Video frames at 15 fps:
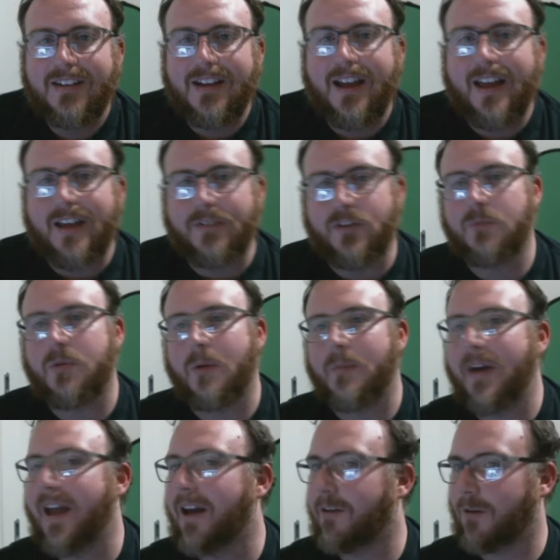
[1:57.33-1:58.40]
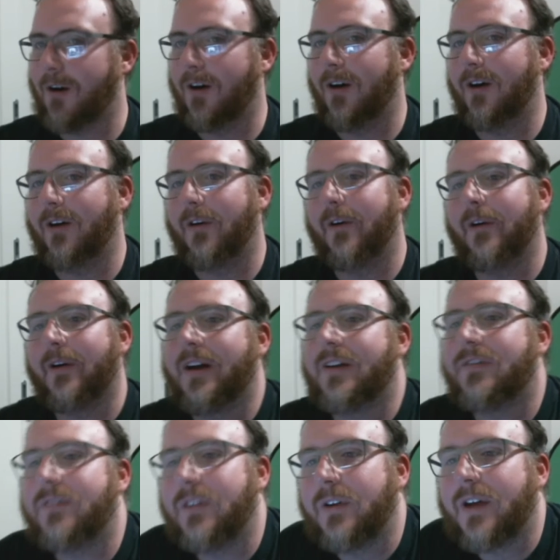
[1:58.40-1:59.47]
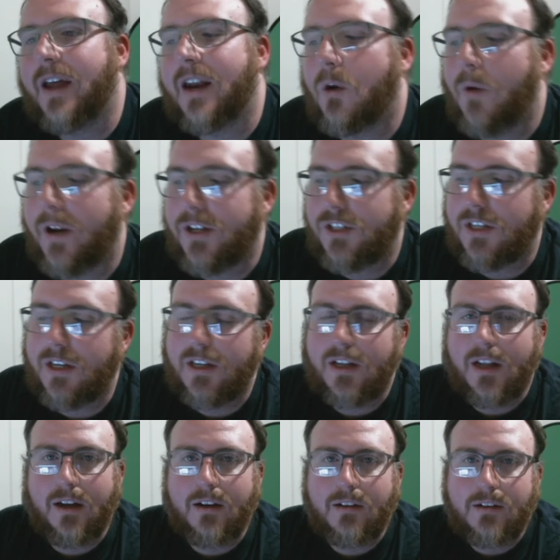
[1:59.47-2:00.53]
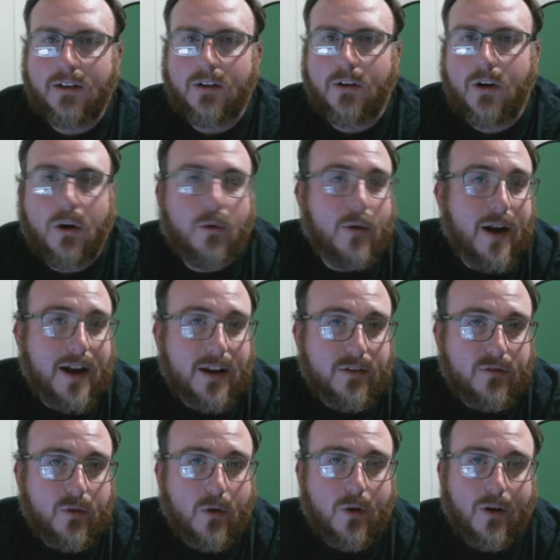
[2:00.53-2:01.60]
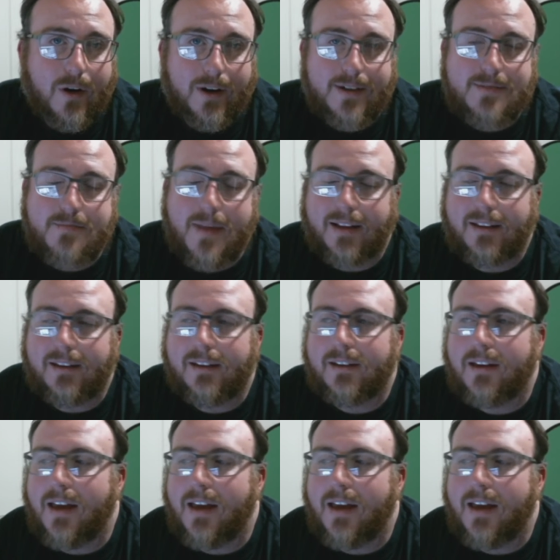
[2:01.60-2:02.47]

if you prepare wrong or if you get a question that you're not ready for or expecting,